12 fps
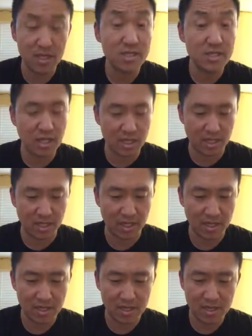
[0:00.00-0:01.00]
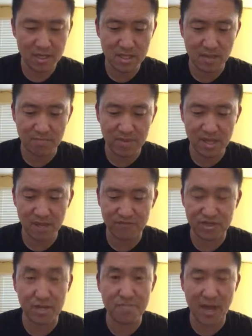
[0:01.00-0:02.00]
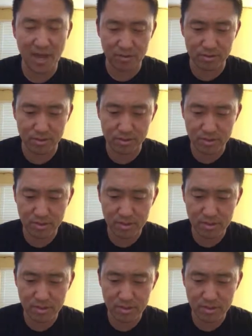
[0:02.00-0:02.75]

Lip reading: Suddenly, the BFG pounced.